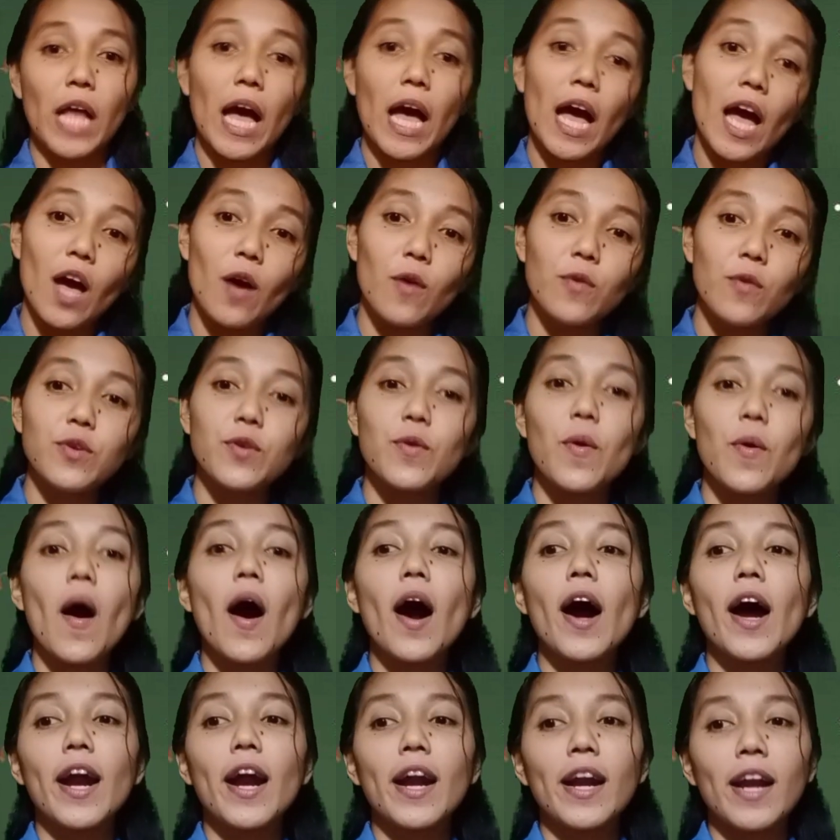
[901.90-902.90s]
now you
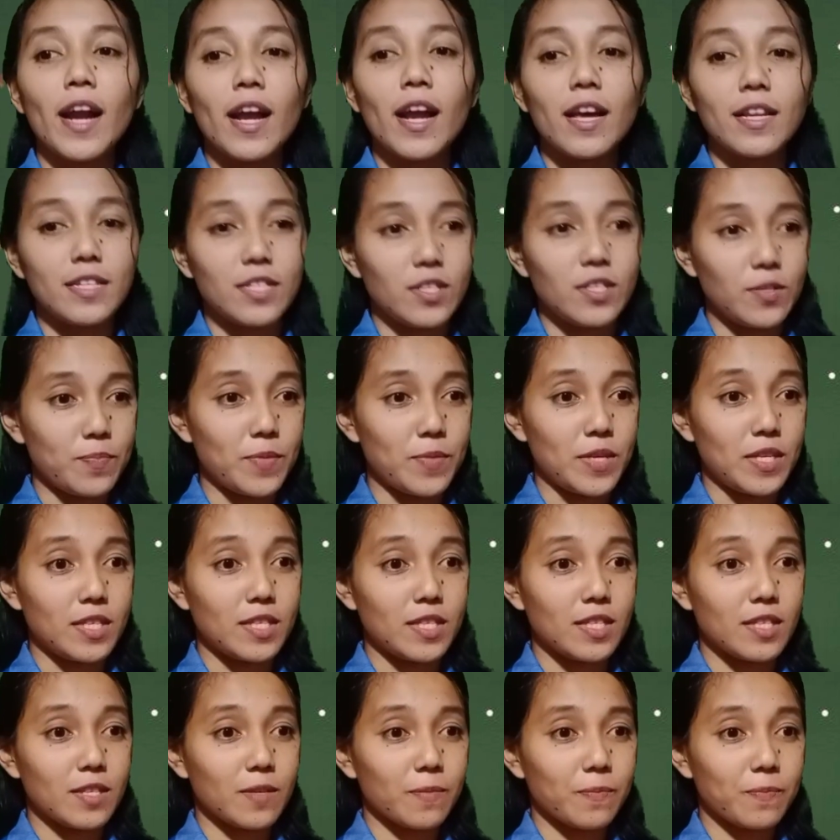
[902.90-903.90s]
are
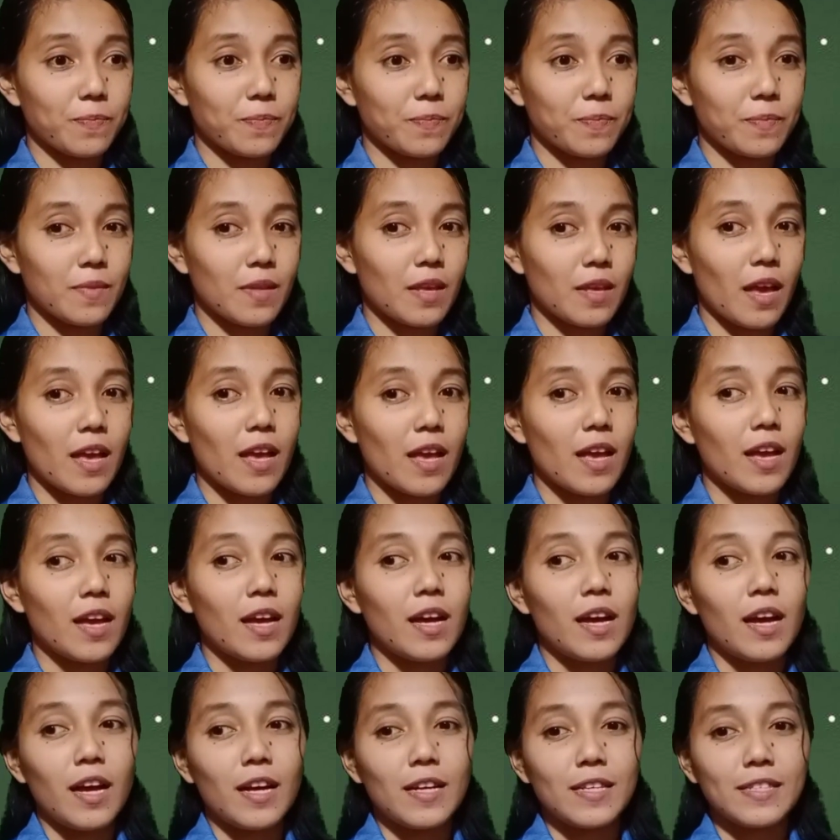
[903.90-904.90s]
dismissed.
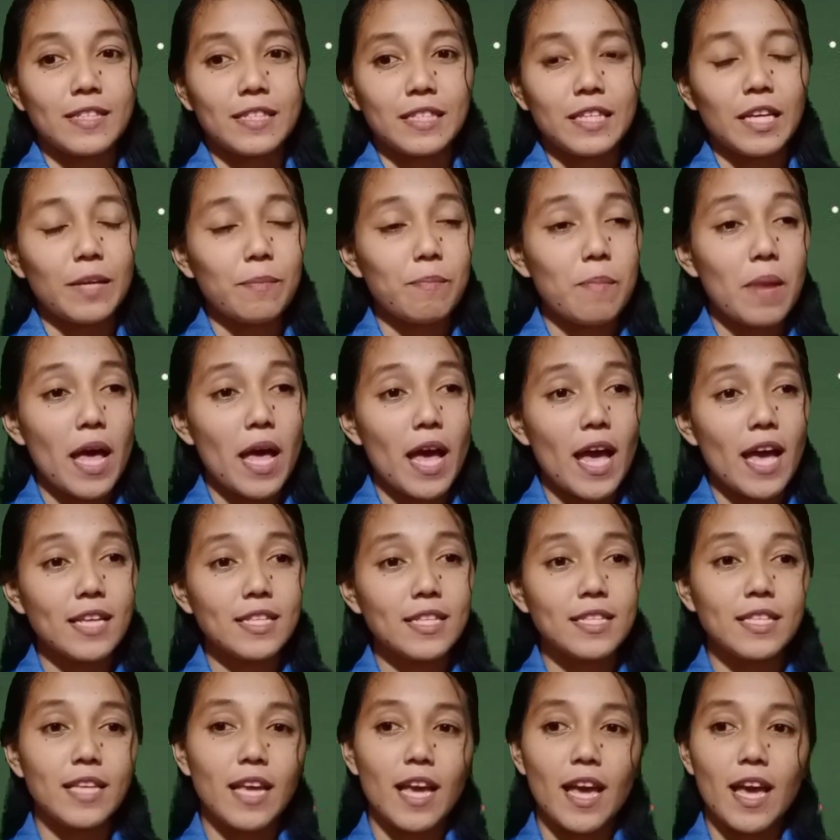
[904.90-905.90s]
God
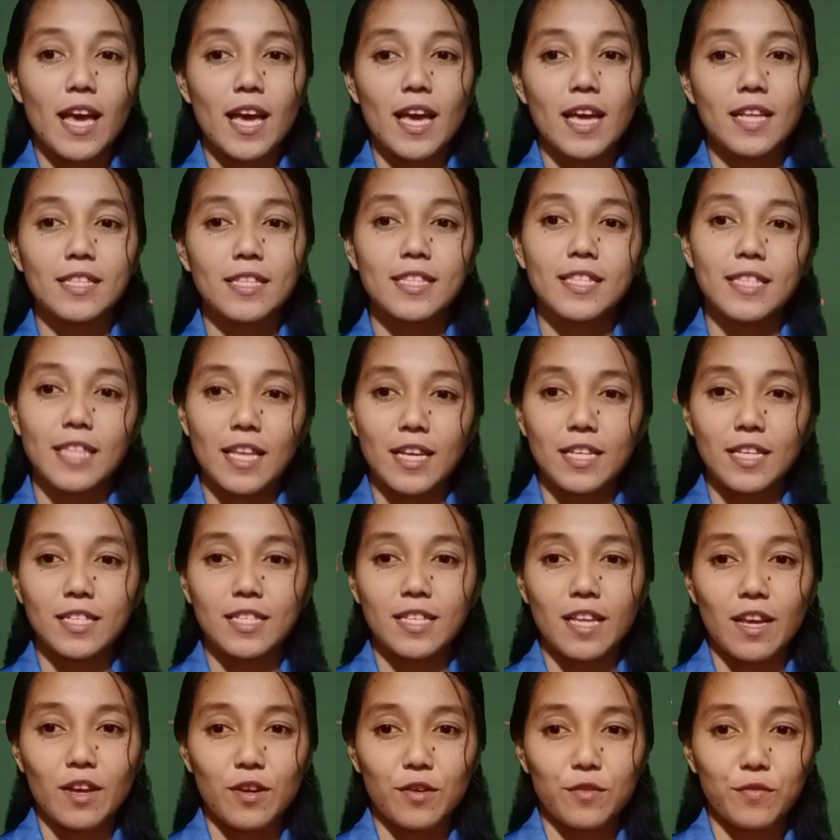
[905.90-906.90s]
bless and stay
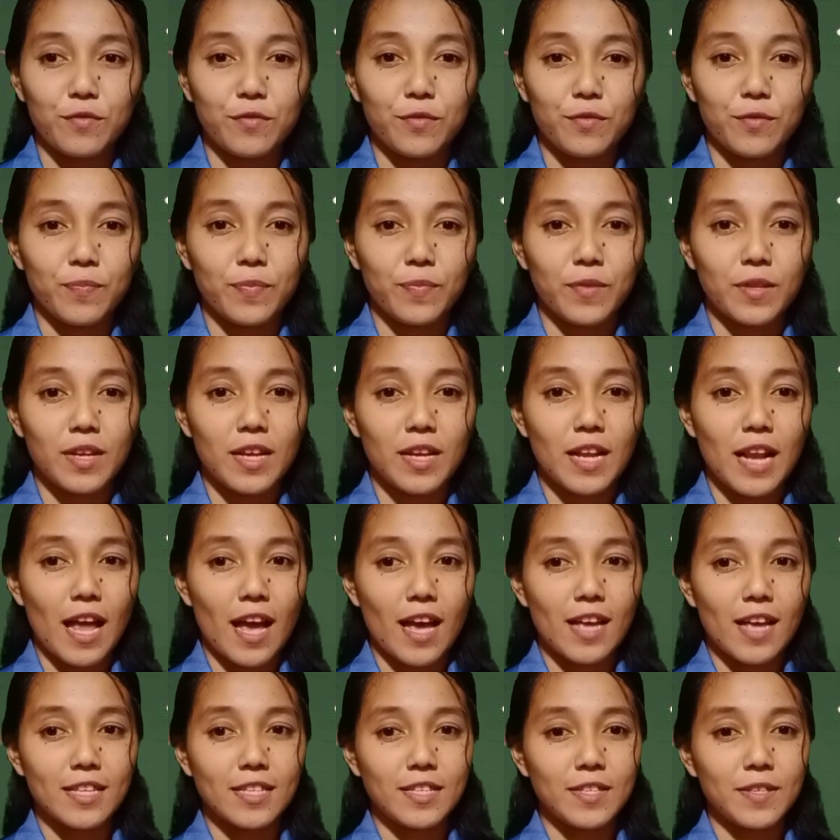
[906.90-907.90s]
safe.
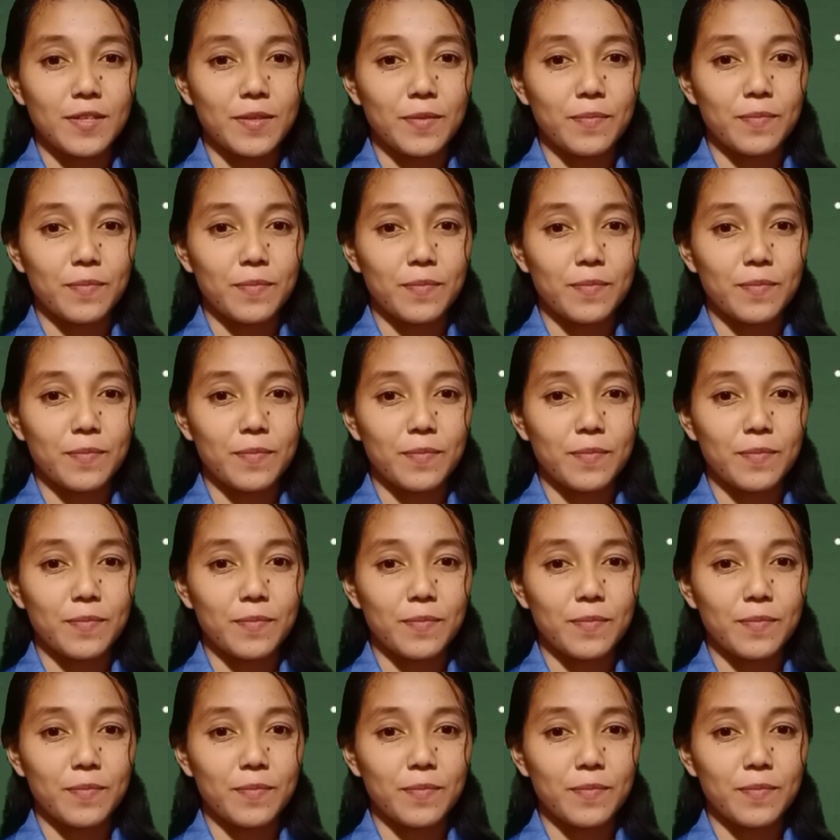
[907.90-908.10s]
Last.